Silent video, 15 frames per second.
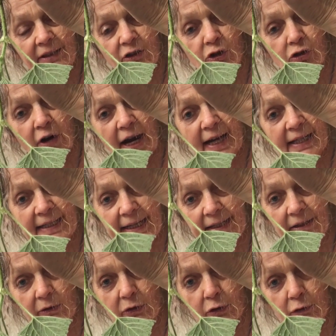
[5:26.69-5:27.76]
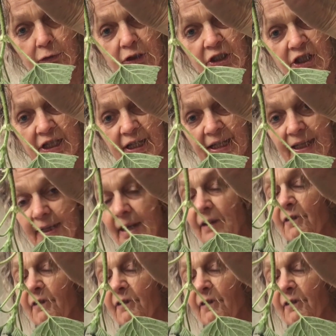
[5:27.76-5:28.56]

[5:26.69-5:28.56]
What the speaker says: dried nettles for tea.